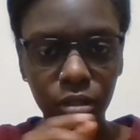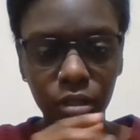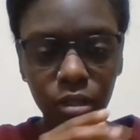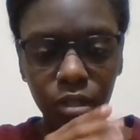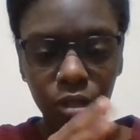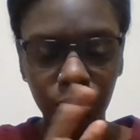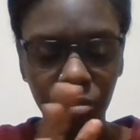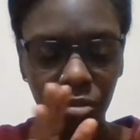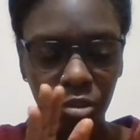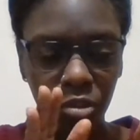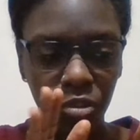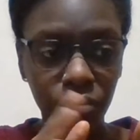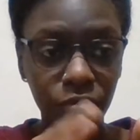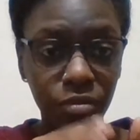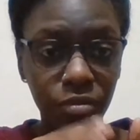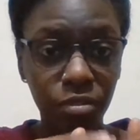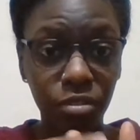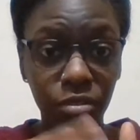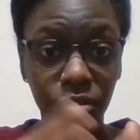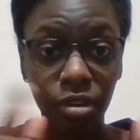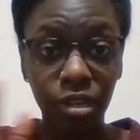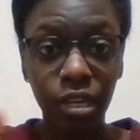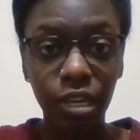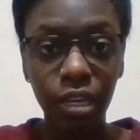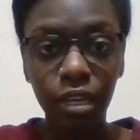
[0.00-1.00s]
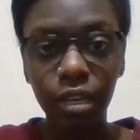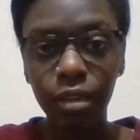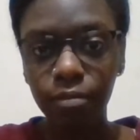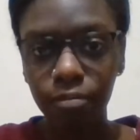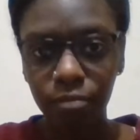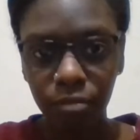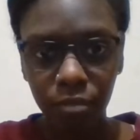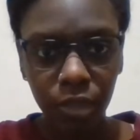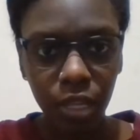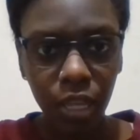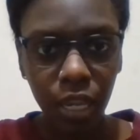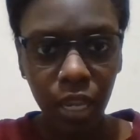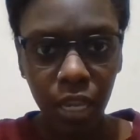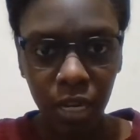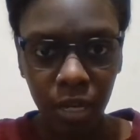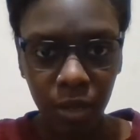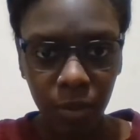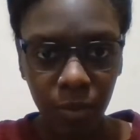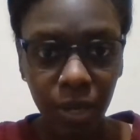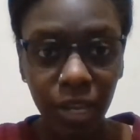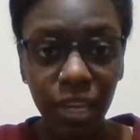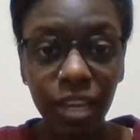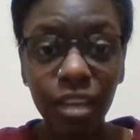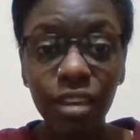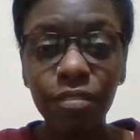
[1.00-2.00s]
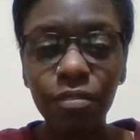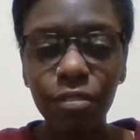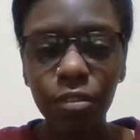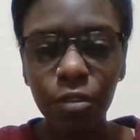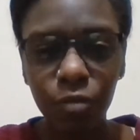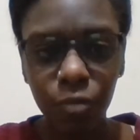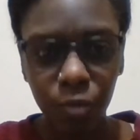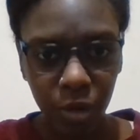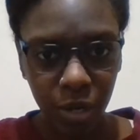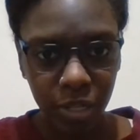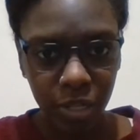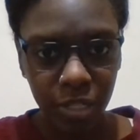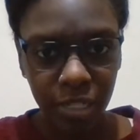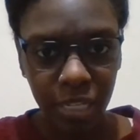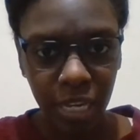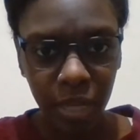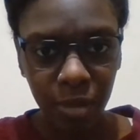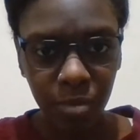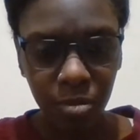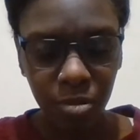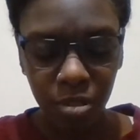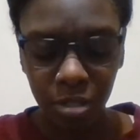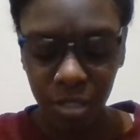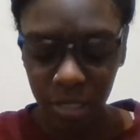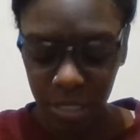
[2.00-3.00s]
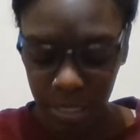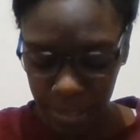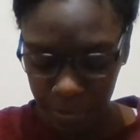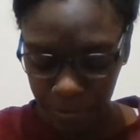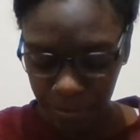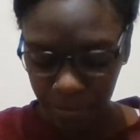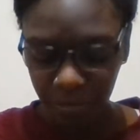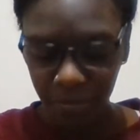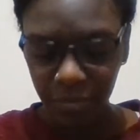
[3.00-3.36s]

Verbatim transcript: You move 3. Anyway, if you've worked cables,